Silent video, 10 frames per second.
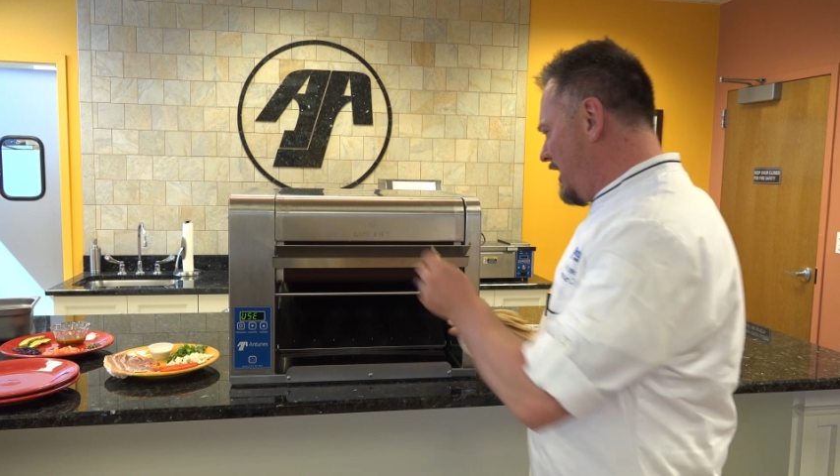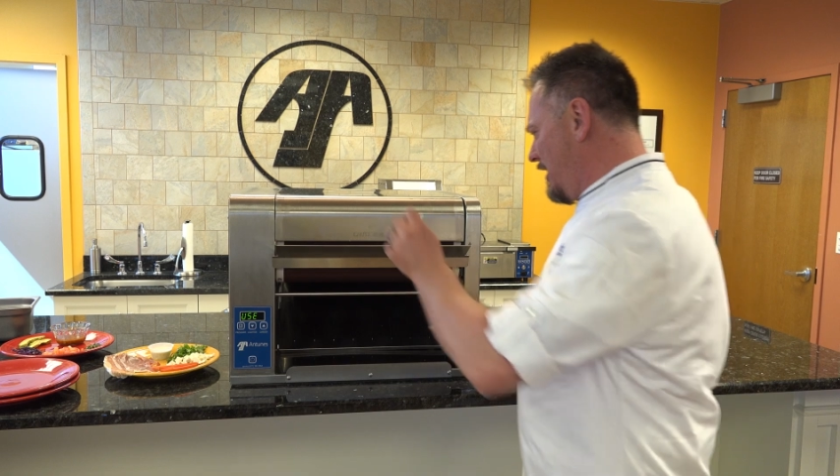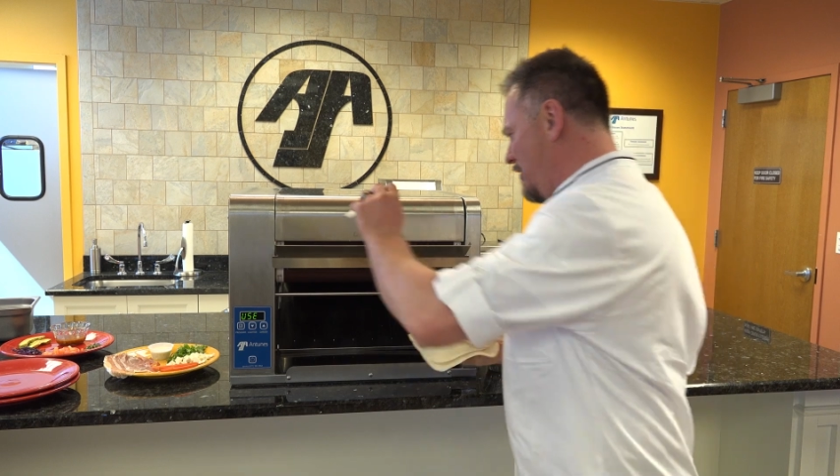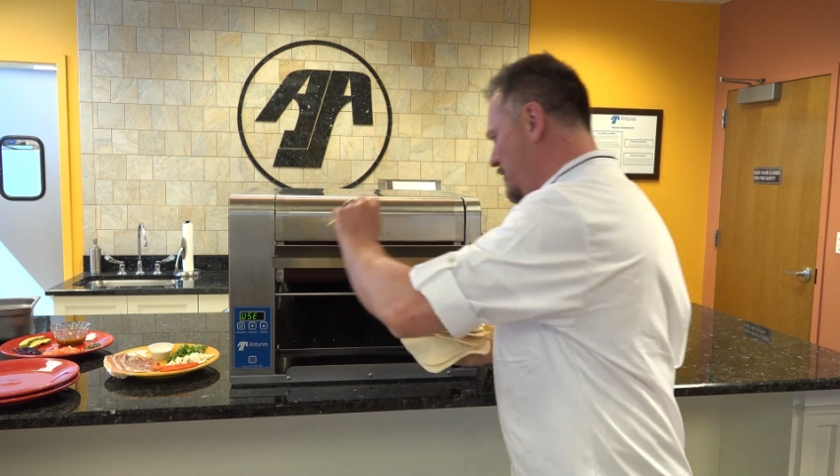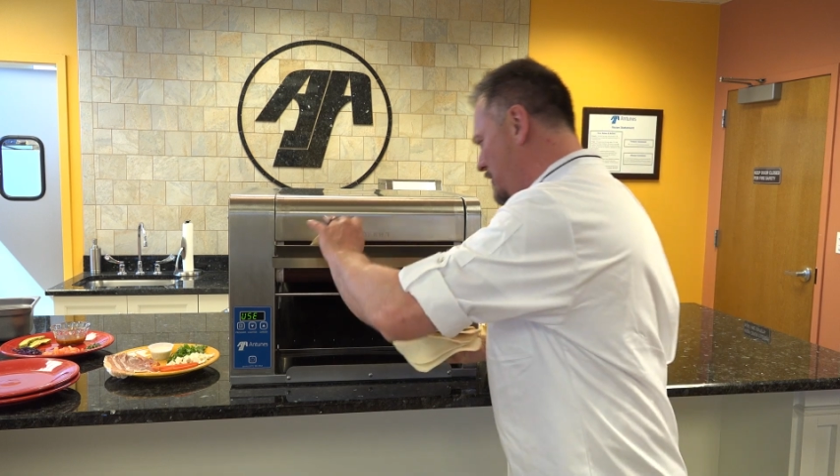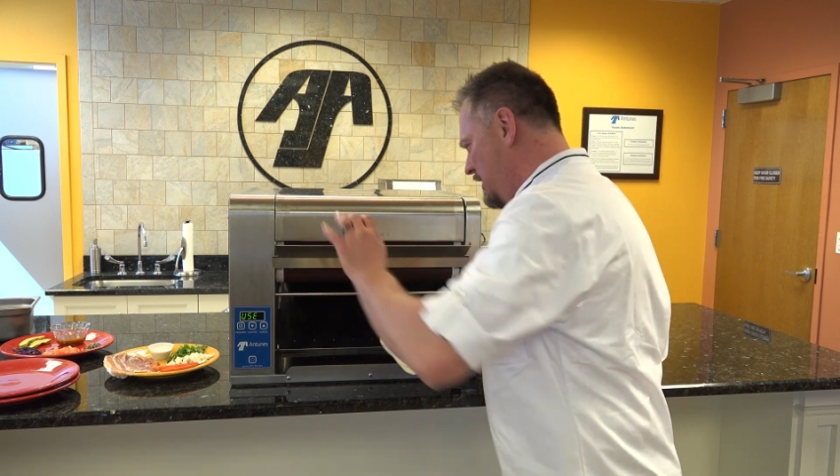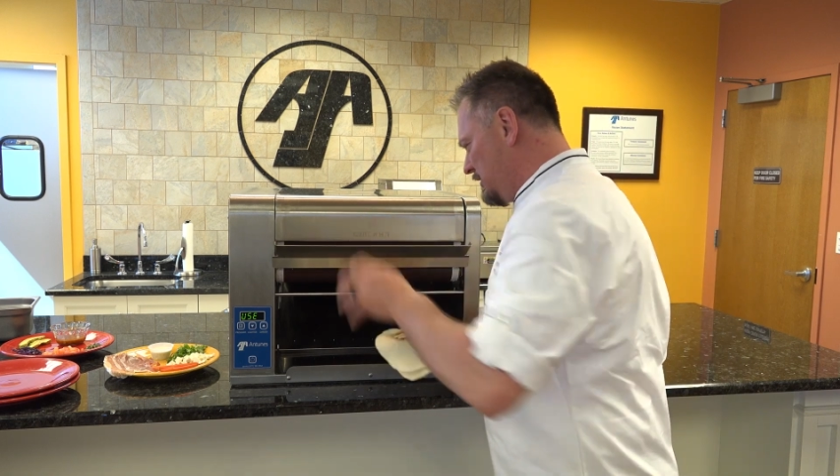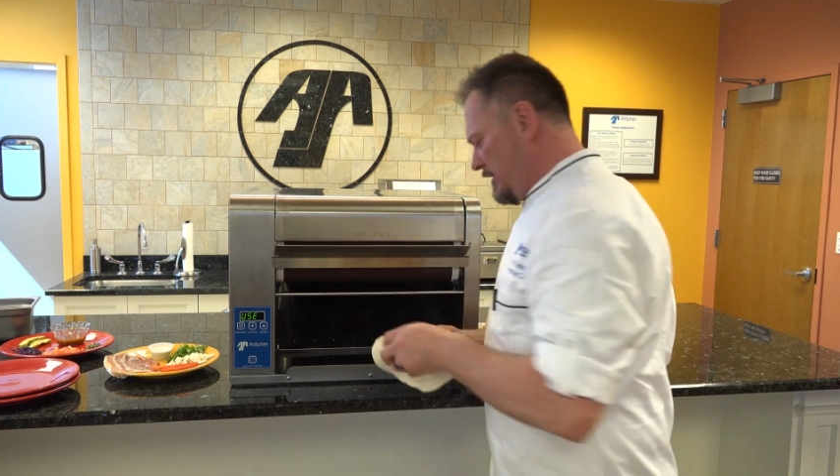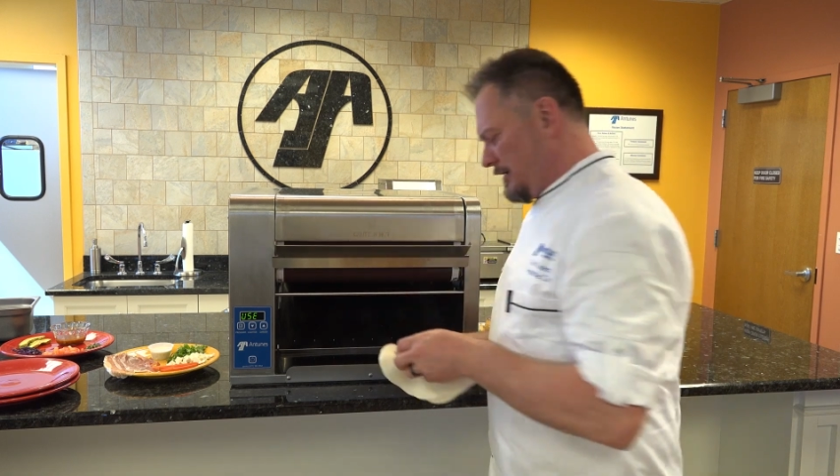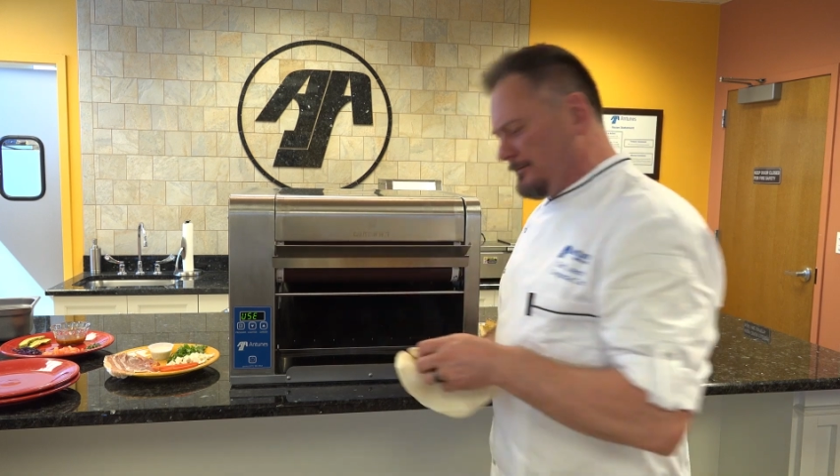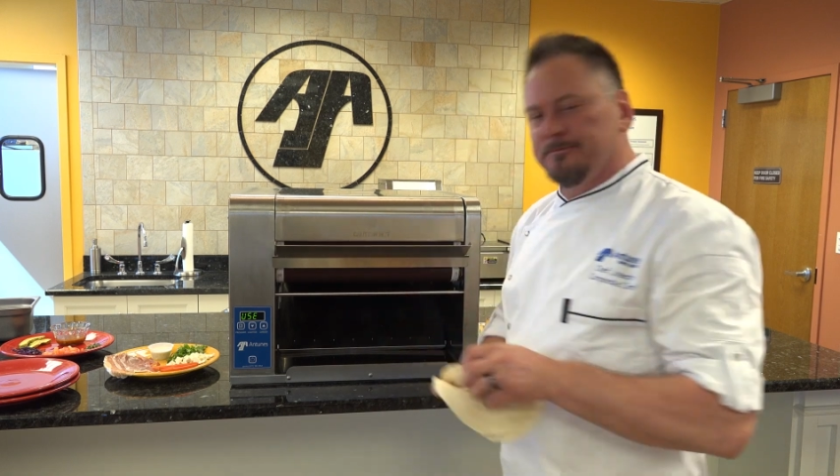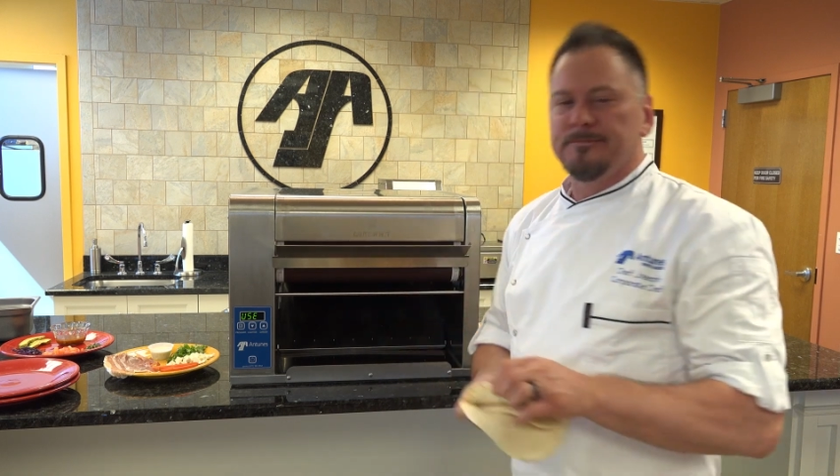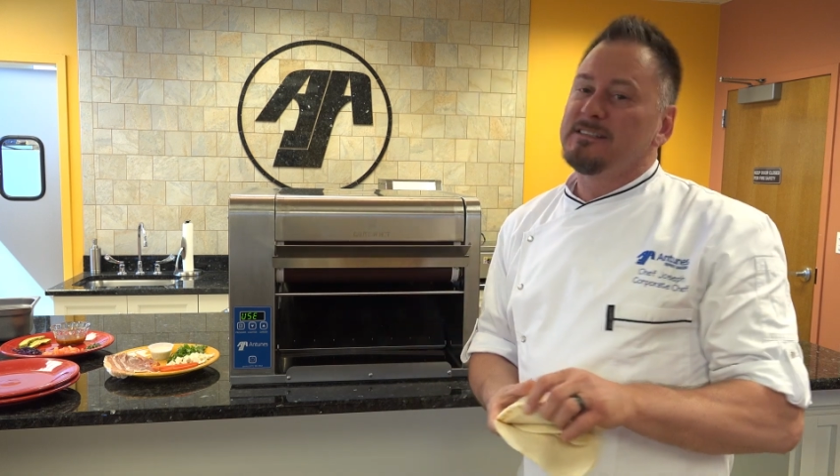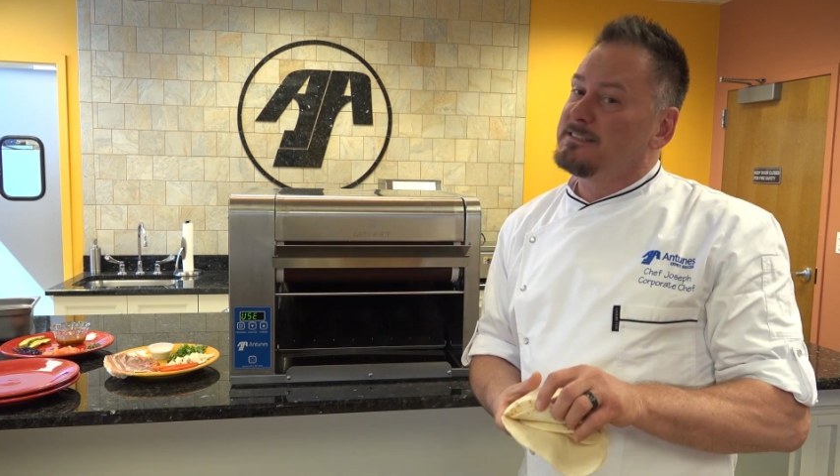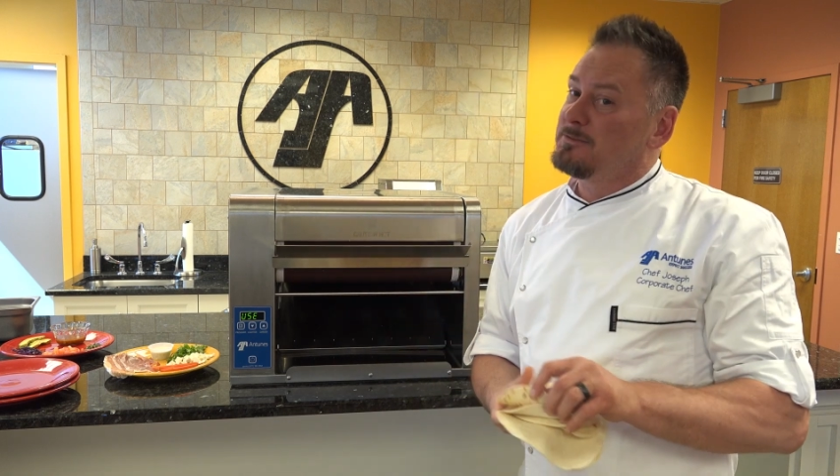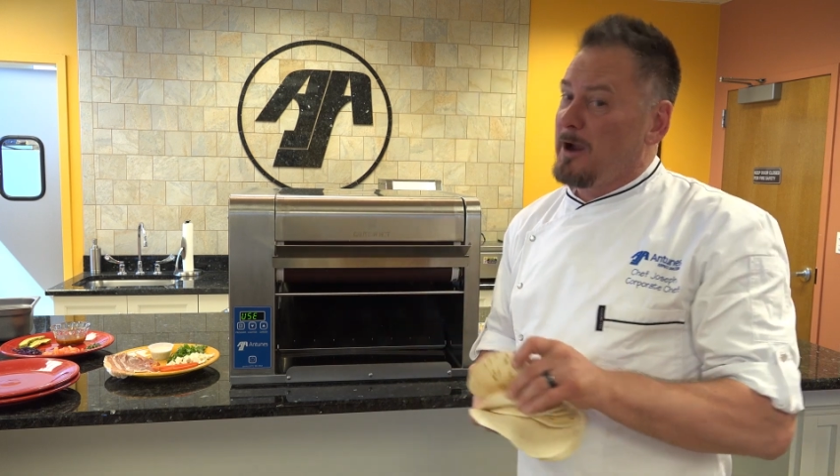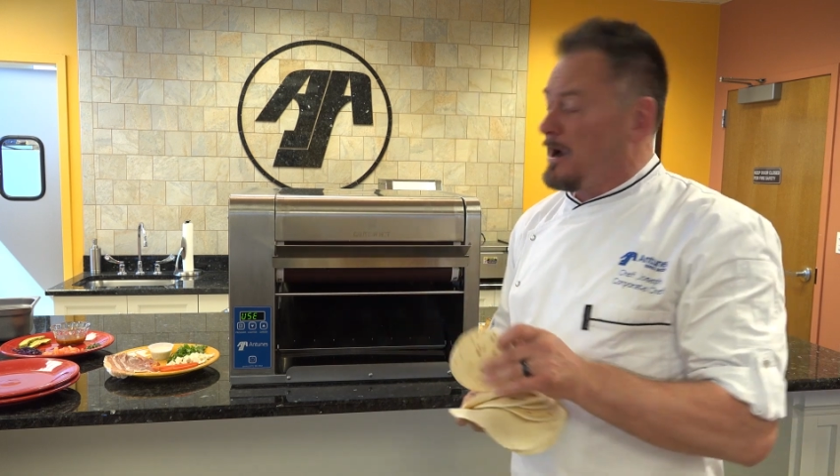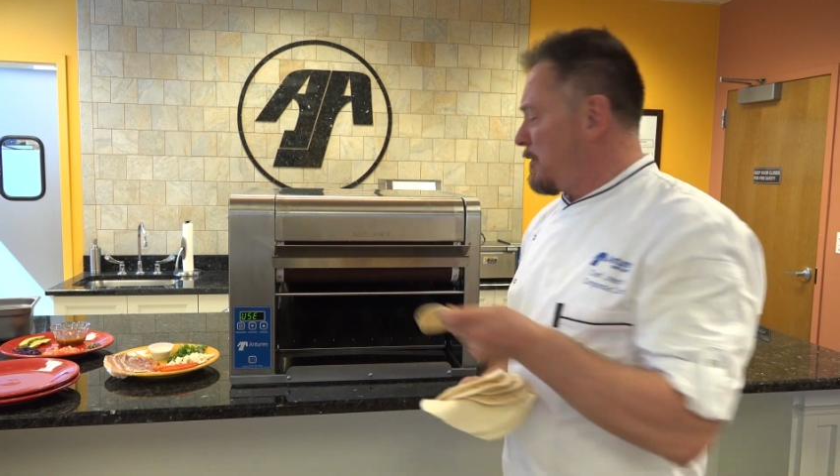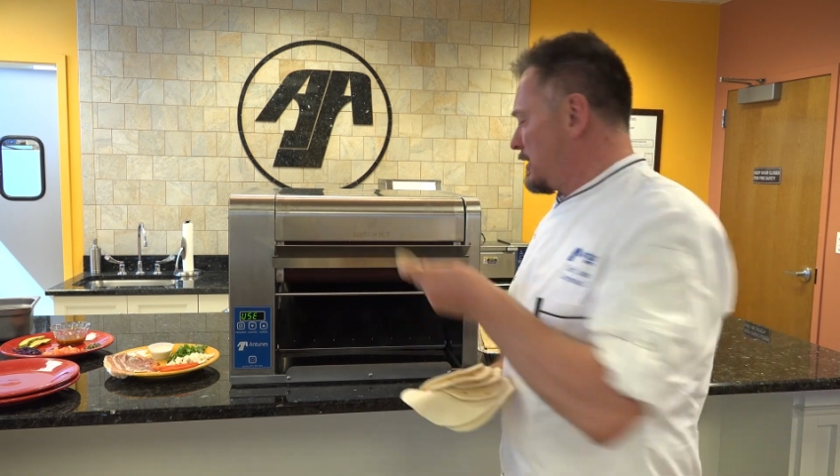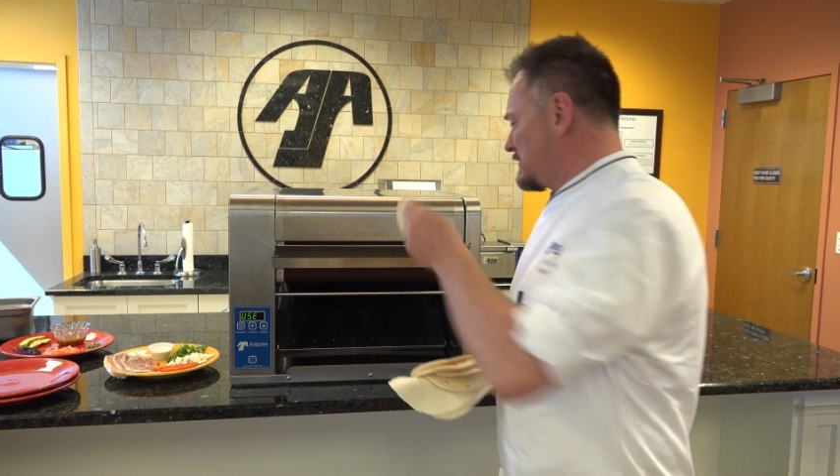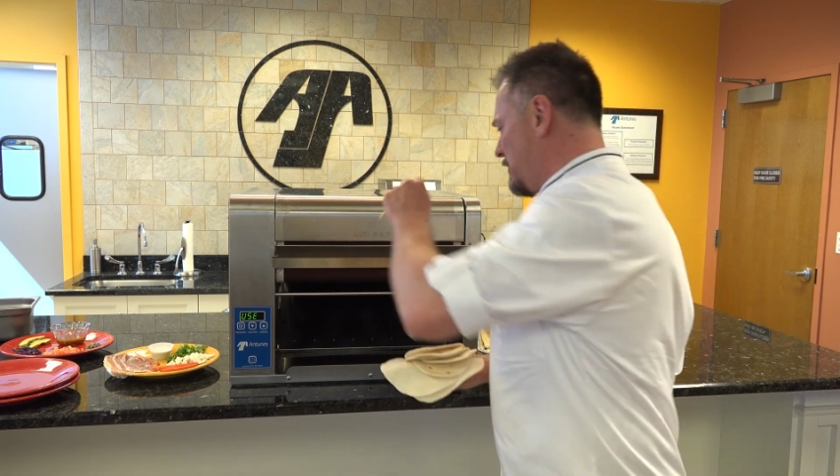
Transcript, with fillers: uh-oh. Look, this is the way it works,